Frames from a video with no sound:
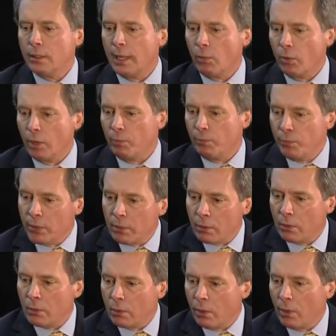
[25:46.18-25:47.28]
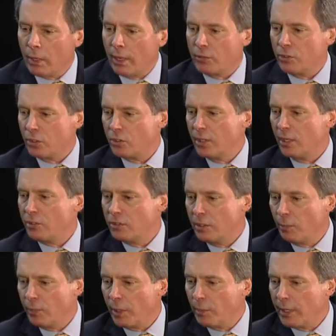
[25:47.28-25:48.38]
I want to build on our successes
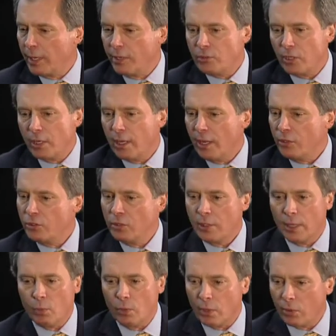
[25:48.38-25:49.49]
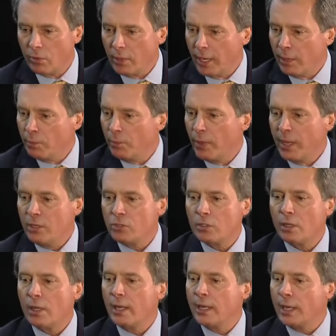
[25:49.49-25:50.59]
in public education. I want to create
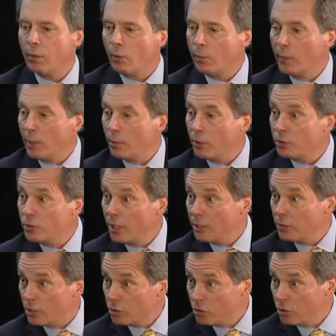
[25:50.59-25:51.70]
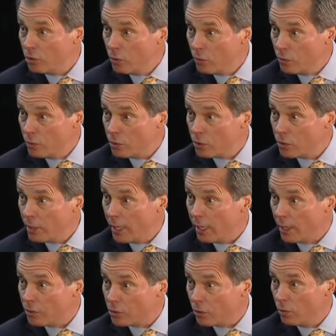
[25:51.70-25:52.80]
baseline. I want to be able to judge our students and
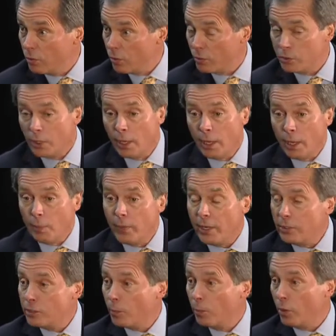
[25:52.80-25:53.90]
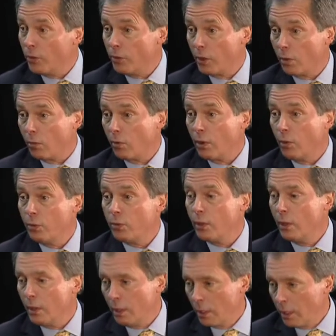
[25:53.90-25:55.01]
our schools based upon their growth.
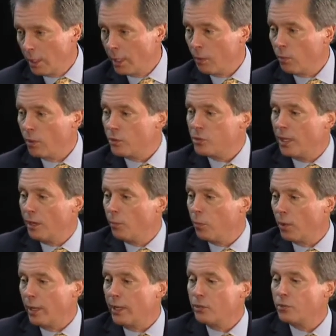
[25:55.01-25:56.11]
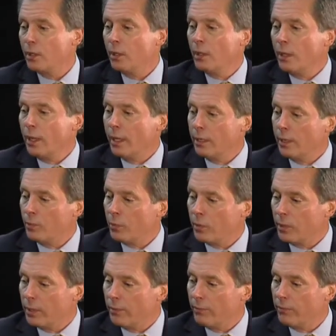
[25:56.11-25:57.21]
And I want to set in place a
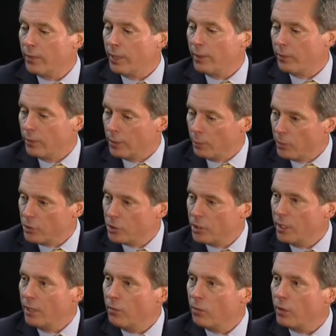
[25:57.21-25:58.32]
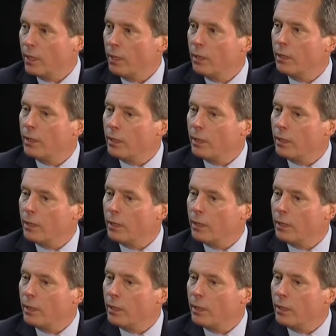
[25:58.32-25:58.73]
number of the machinery,